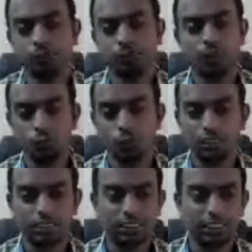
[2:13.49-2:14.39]
So I'll
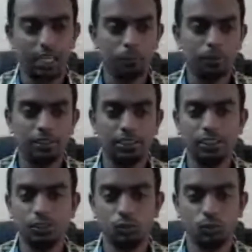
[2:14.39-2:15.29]
just share my screen to
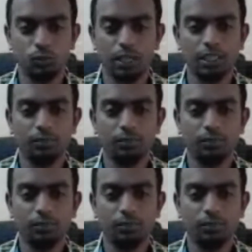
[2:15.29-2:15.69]
show you that.